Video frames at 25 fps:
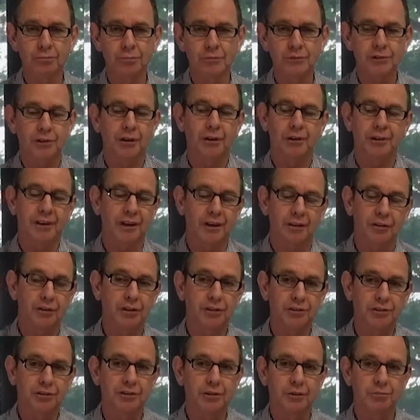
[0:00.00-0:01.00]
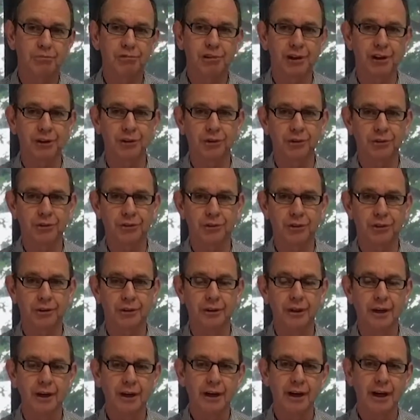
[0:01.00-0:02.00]
so I think it's pretty good to
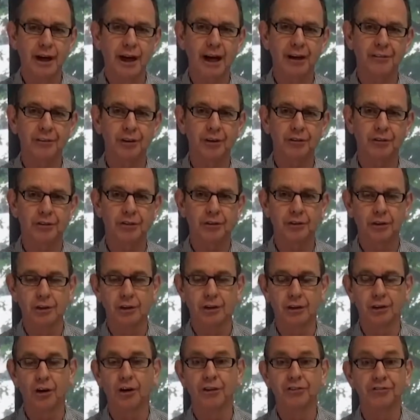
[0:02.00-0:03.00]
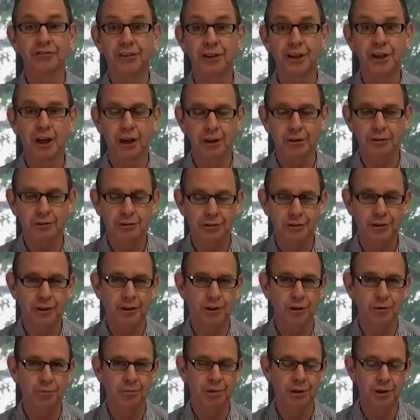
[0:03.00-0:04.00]
have it on video to
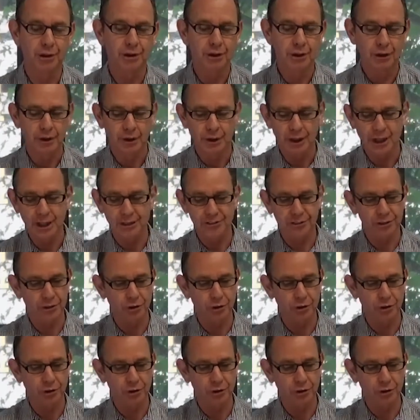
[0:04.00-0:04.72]
help answer